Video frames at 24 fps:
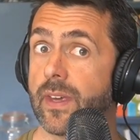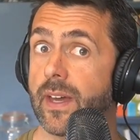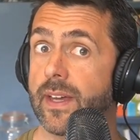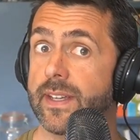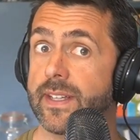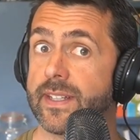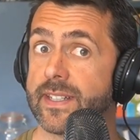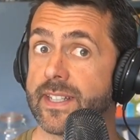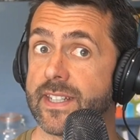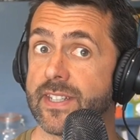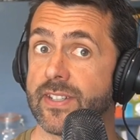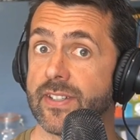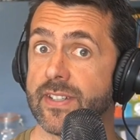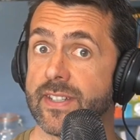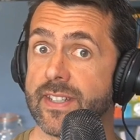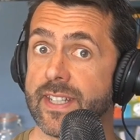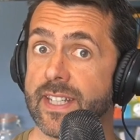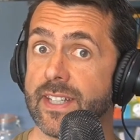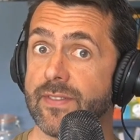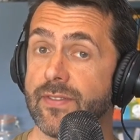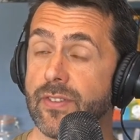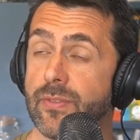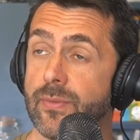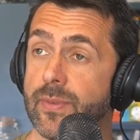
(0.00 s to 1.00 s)
And it's this
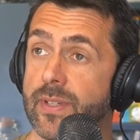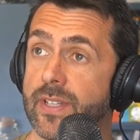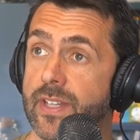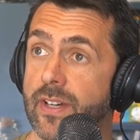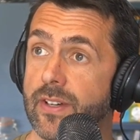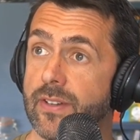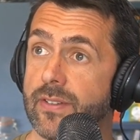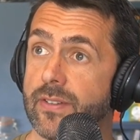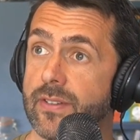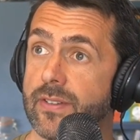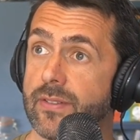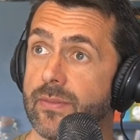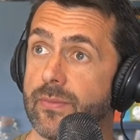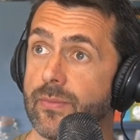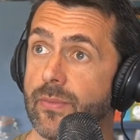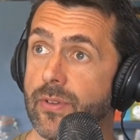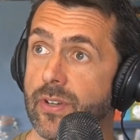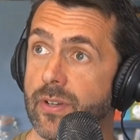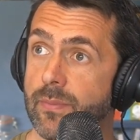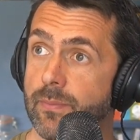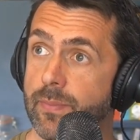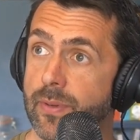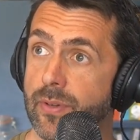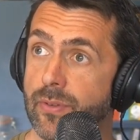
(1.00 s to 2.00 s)
idea that we don't
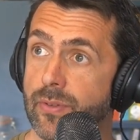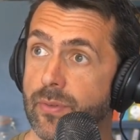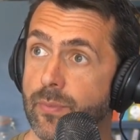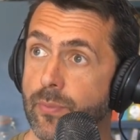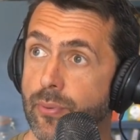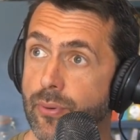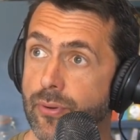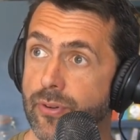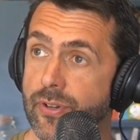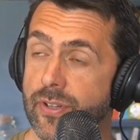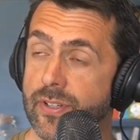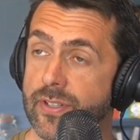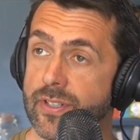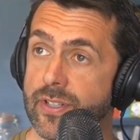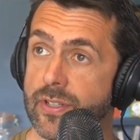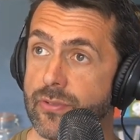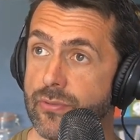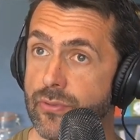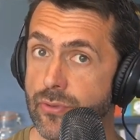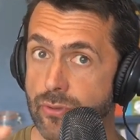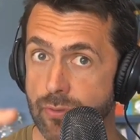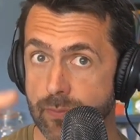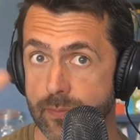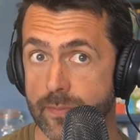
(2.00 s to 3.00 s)
want to build product
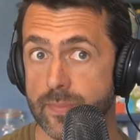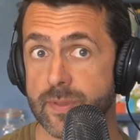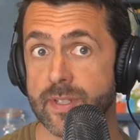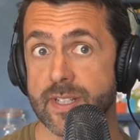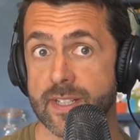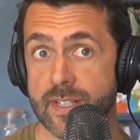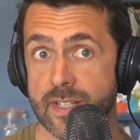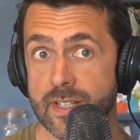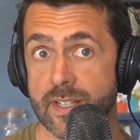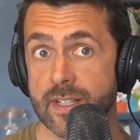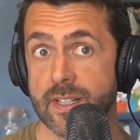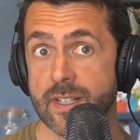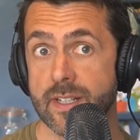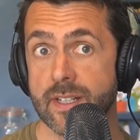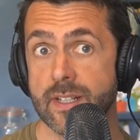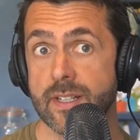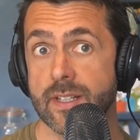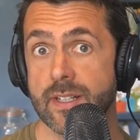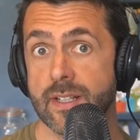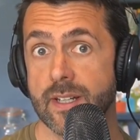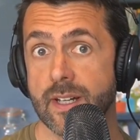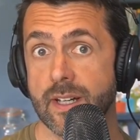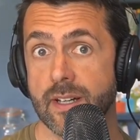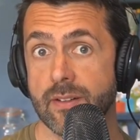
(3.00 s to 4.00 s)
groups
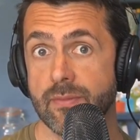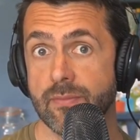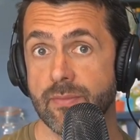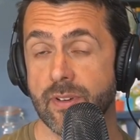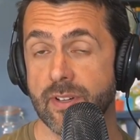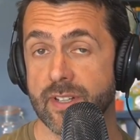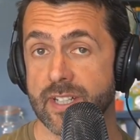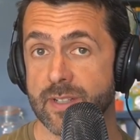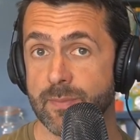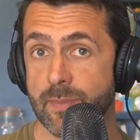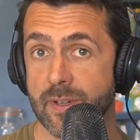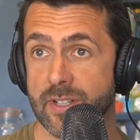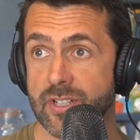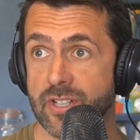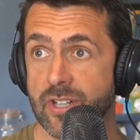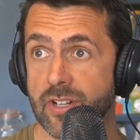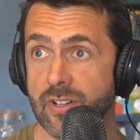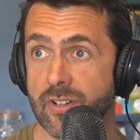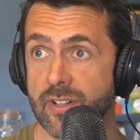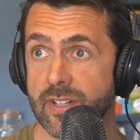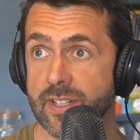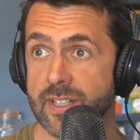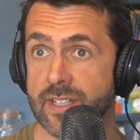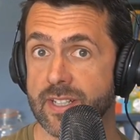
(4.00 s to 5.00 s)
that are
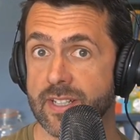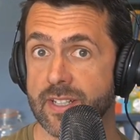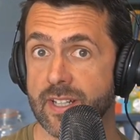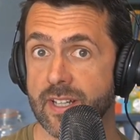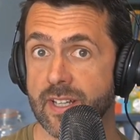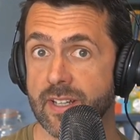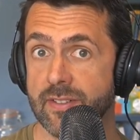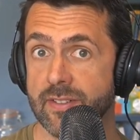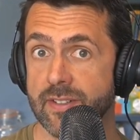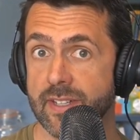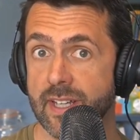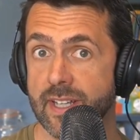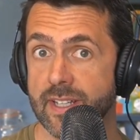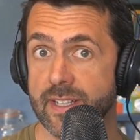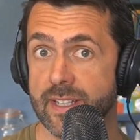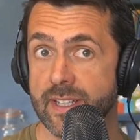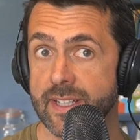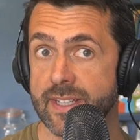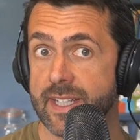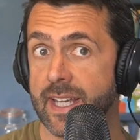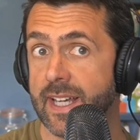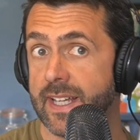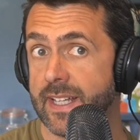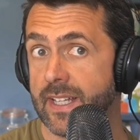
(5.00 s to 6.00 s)
specialized in, in
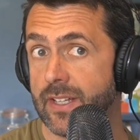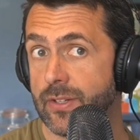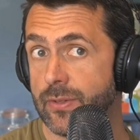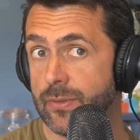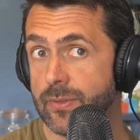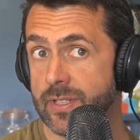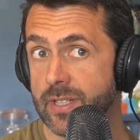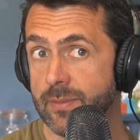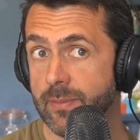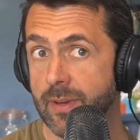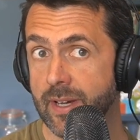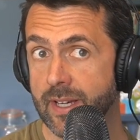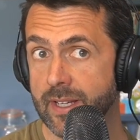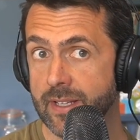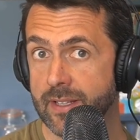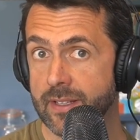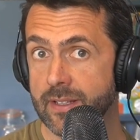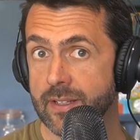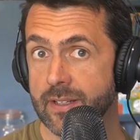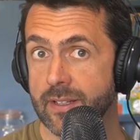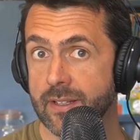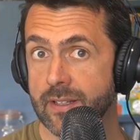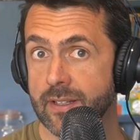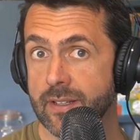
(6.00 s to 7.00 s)
the technical
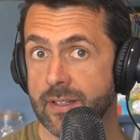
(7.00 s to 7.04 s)
domain.